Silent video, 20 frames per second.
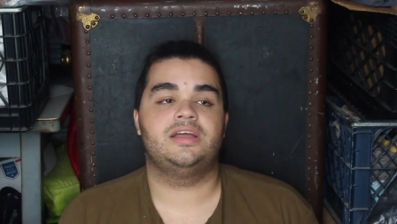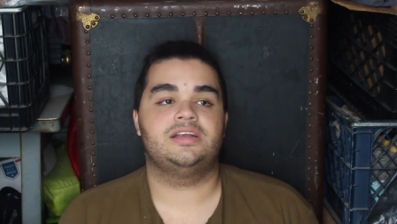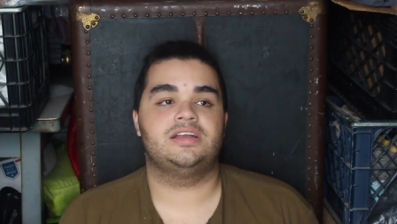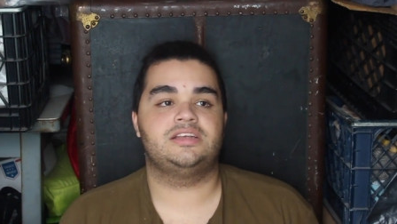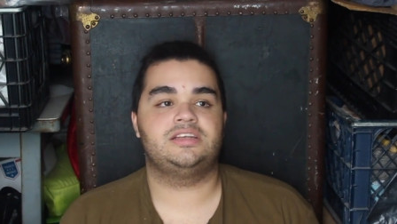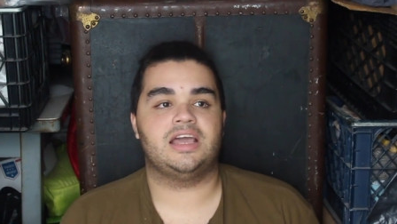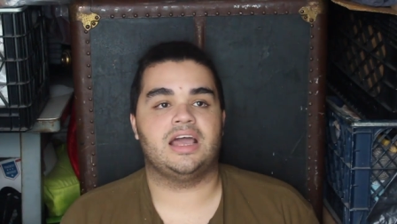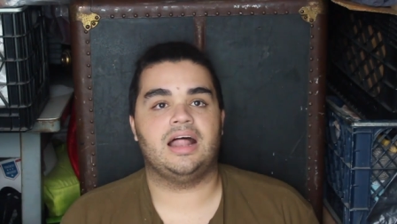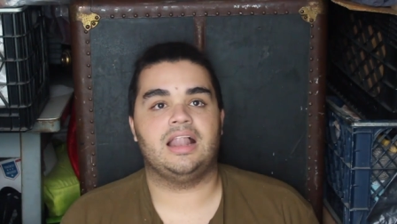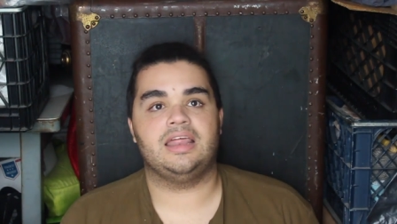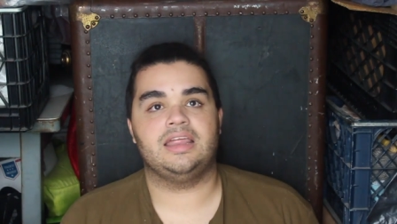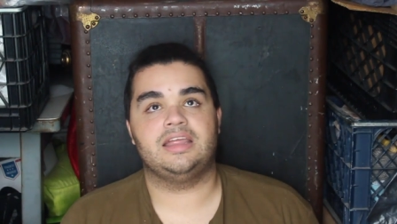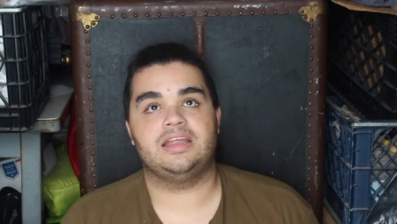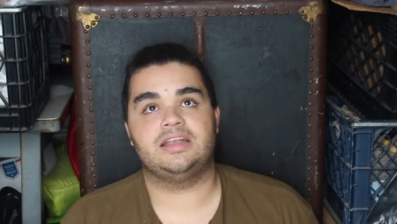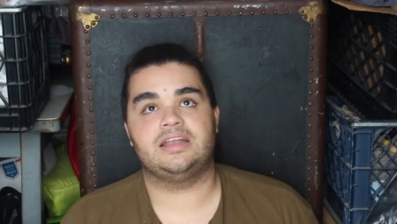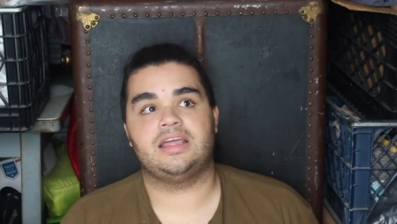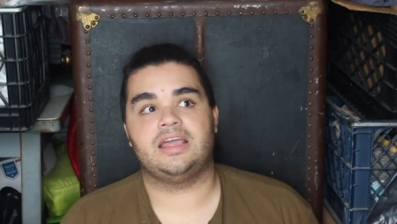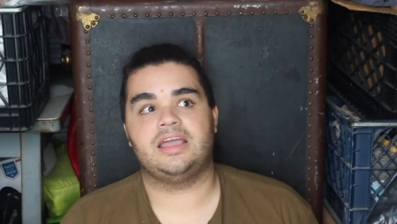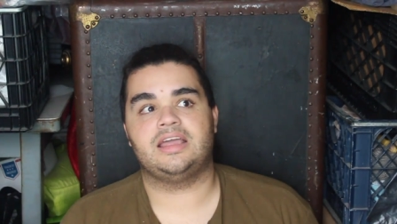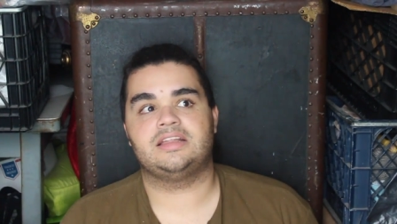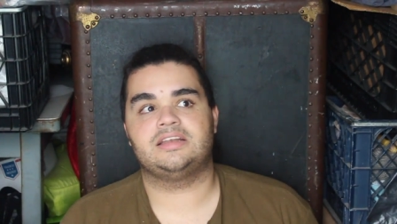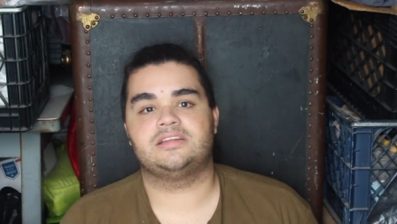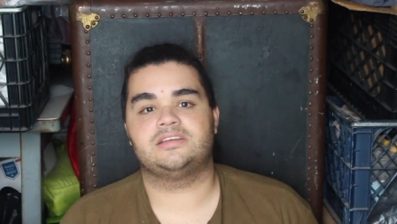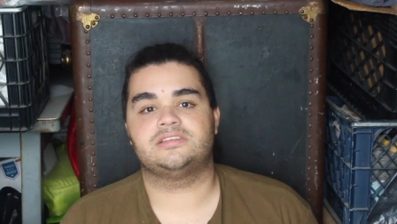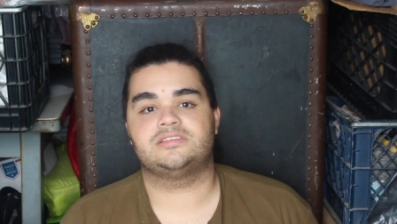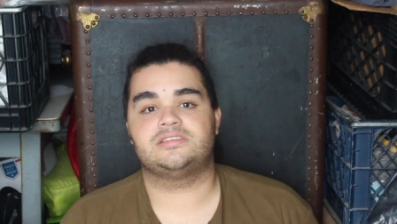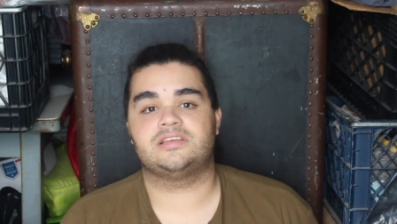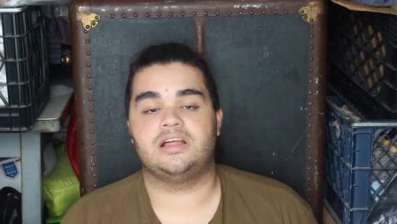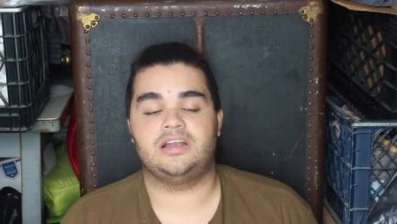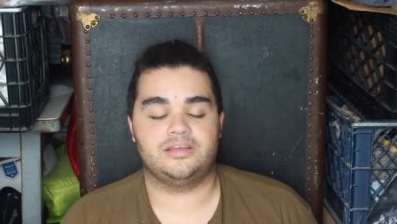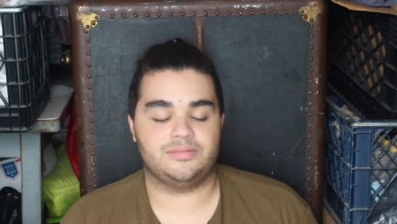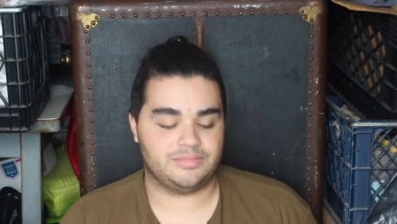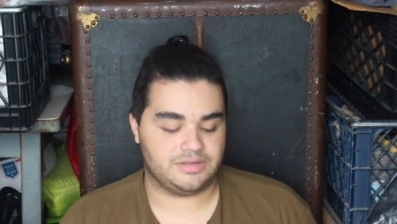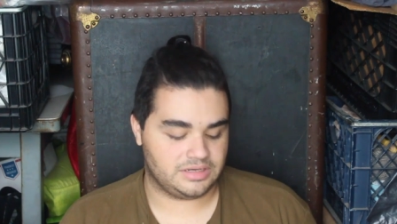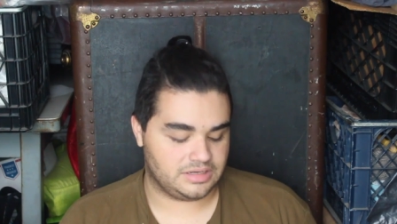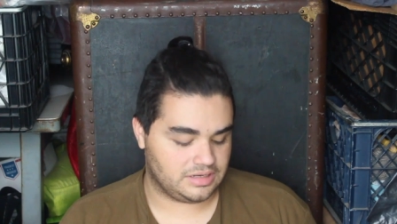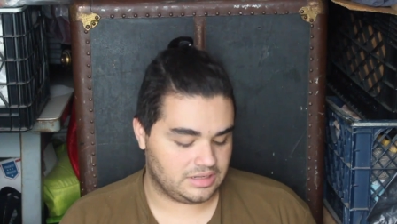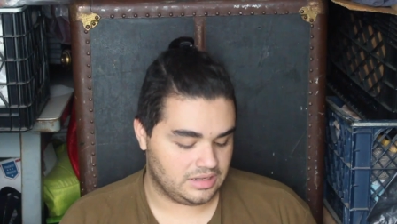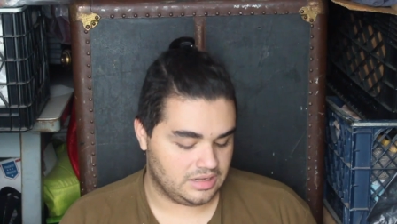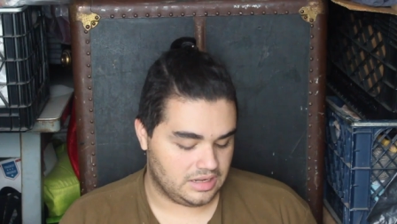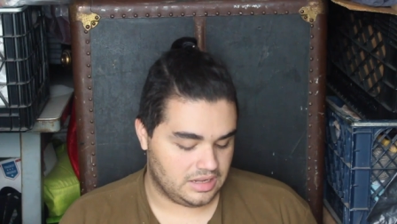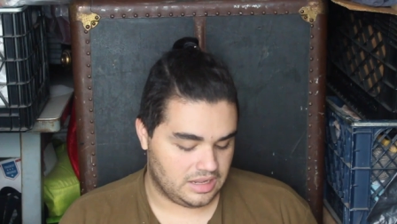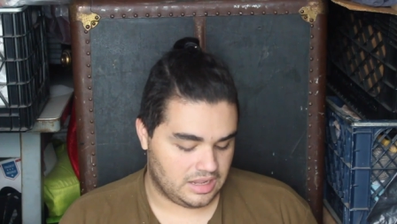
Detalion and Solomon,